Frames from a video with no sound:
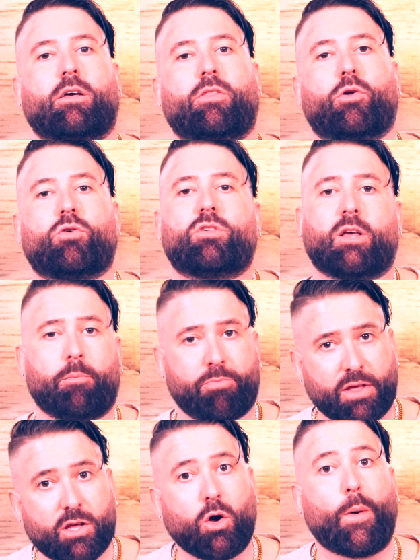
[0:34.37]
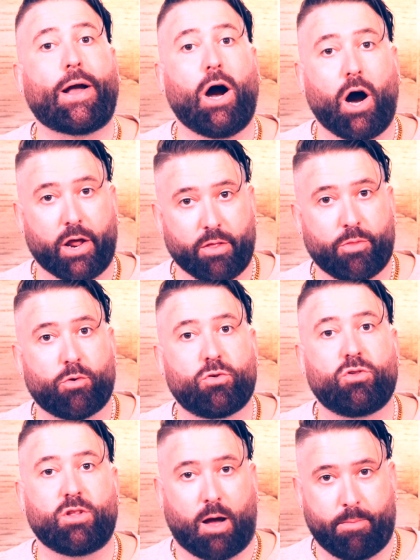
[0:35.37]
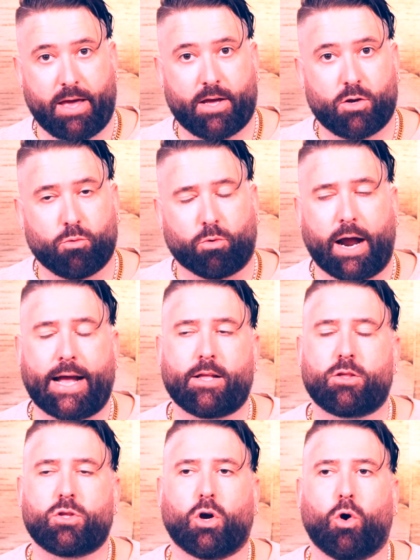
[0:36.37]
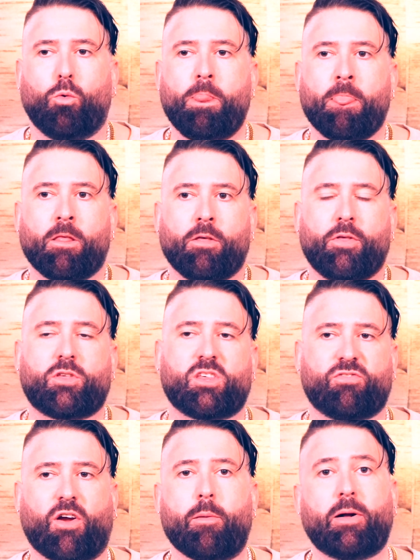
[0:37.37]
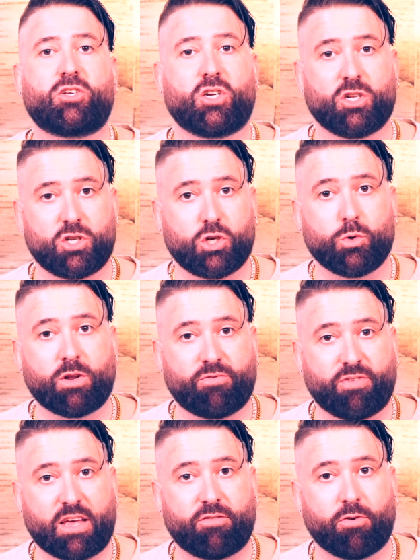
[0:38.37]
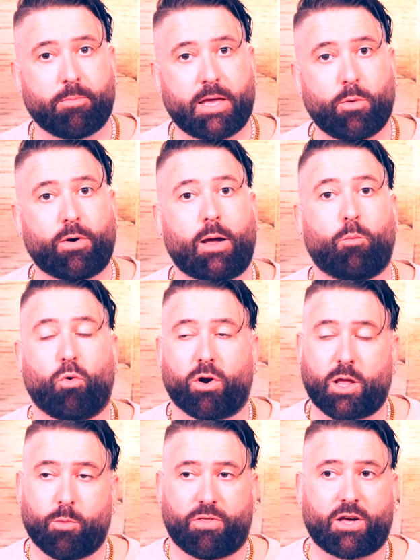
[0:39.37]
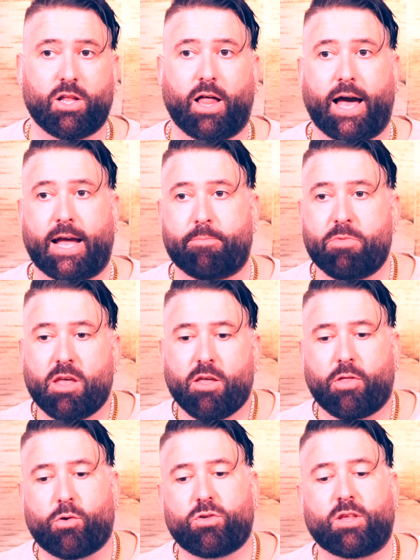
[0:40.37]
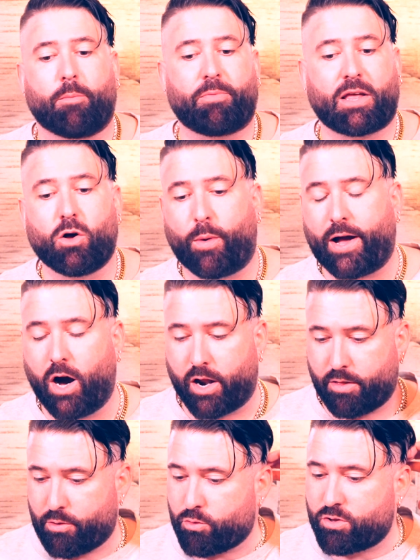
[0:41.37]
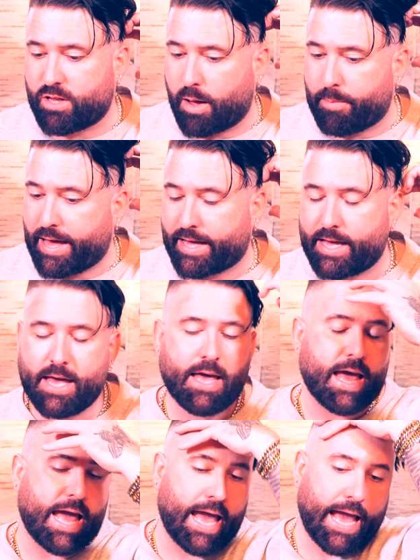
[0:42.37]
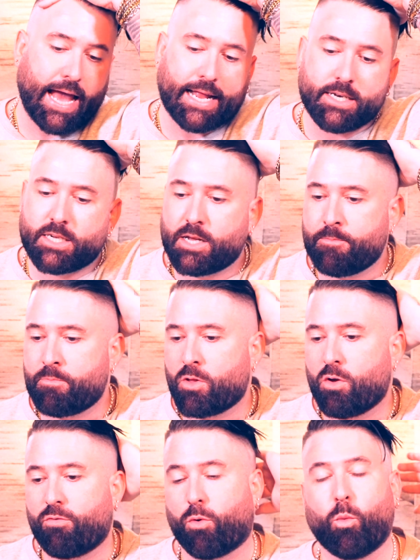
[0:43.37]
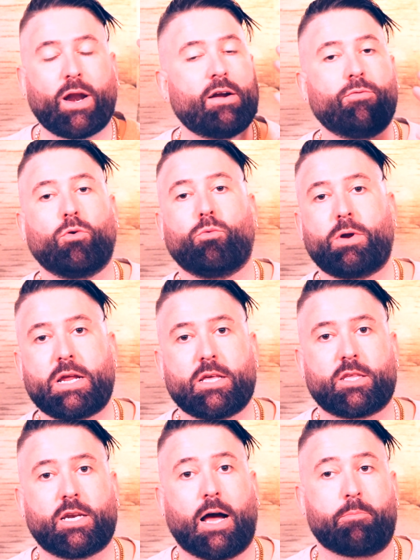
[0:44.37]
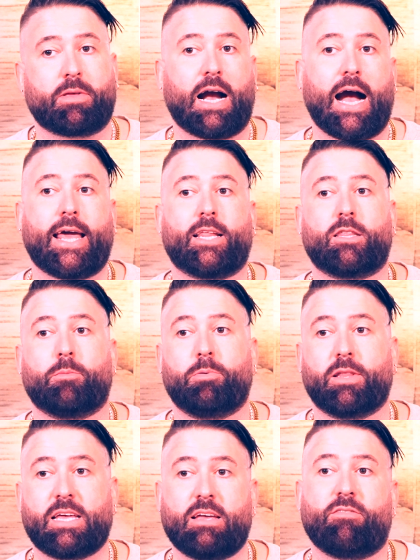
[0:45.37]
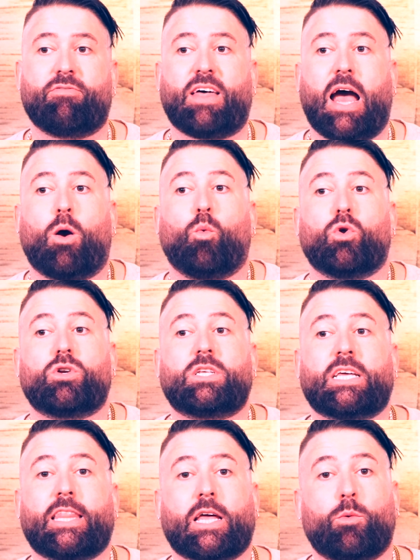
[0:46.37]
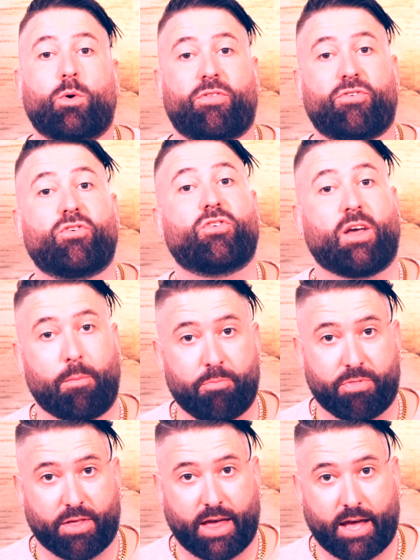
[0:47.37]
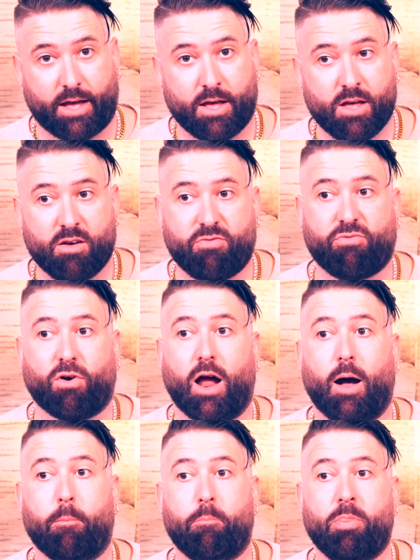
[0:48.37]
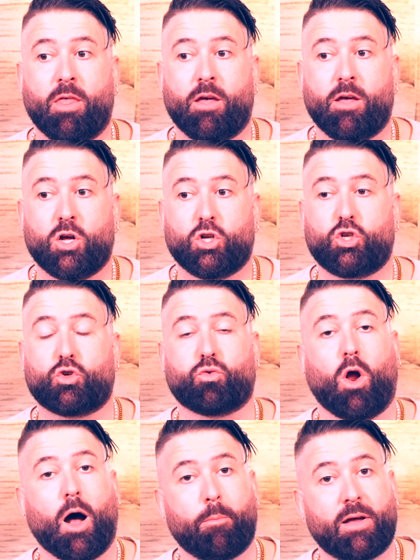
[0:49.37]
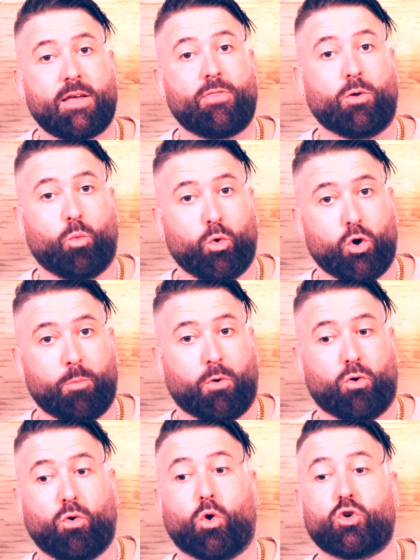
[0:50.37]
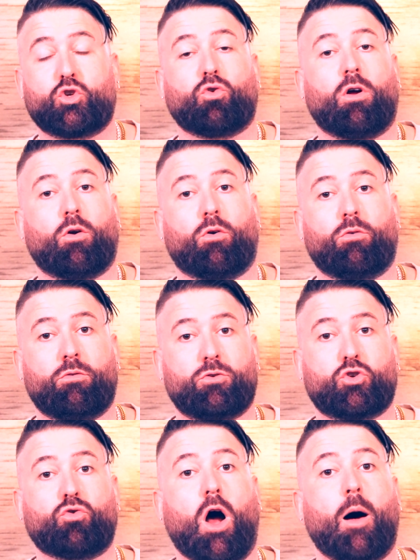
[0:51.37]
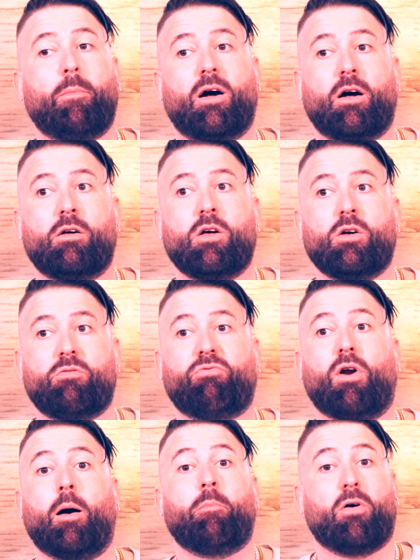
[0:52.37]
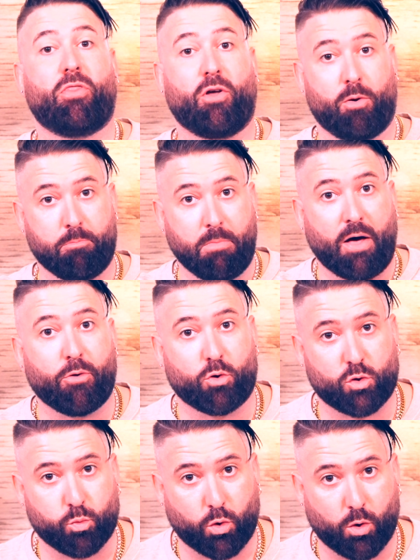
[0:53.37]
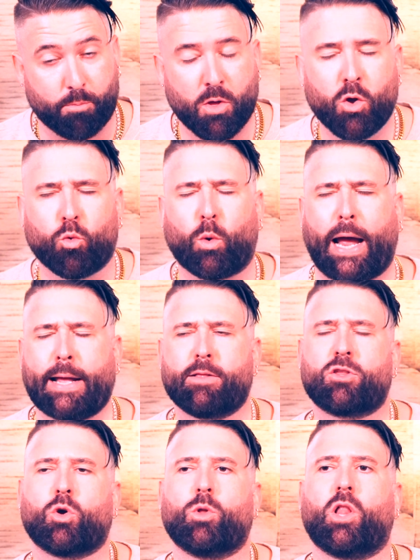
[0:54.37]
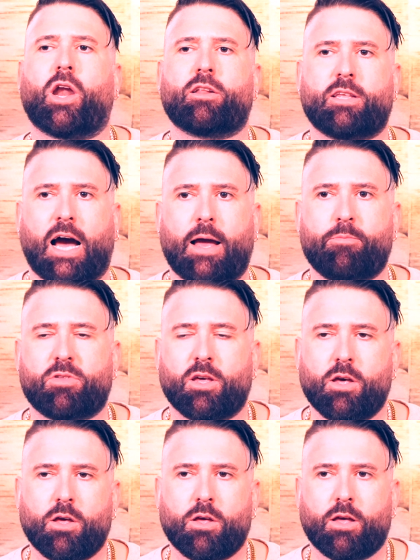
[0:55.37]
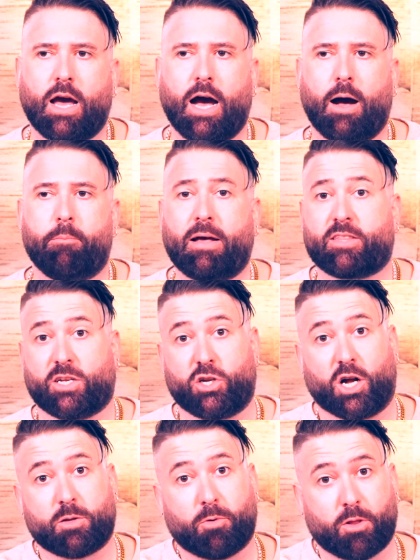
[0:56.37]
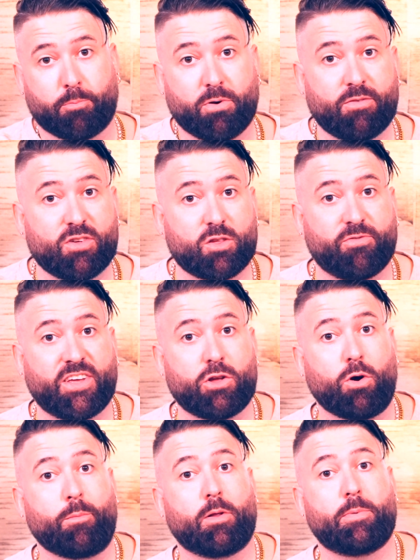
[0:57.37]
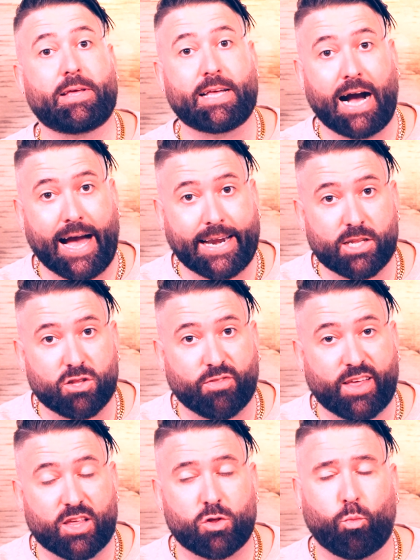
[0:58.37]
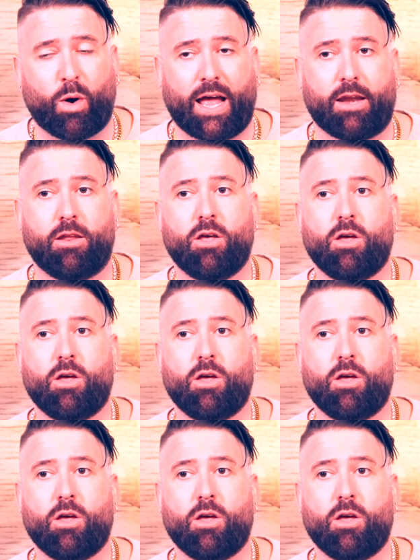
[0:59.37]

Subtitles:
there's something going on in their stomach, right? So this is very much an intuitive thing for me when I'm working with a client. There's something going on in their stomach. And for whatever reason, I'm guided to believe that we're dealing with something from trauma in the womb or trauma from their mother's womb, right? And so a lot of times, as I talked about in the previous video, I'm going to be guided to this when